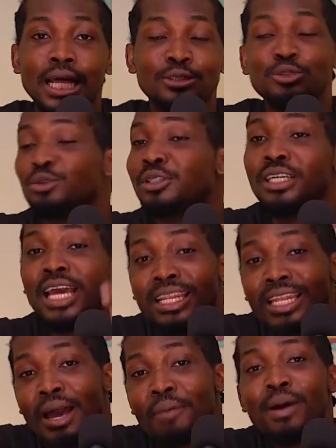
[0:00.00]
So the
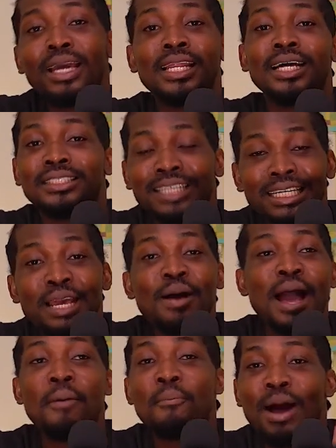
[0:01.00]
earlier miners now them
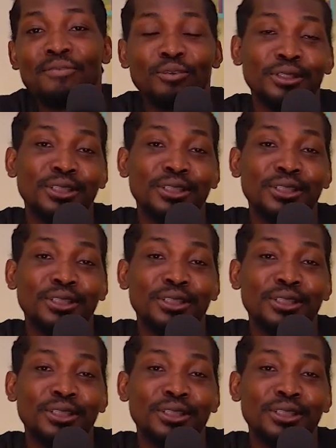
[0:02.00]
hammer for this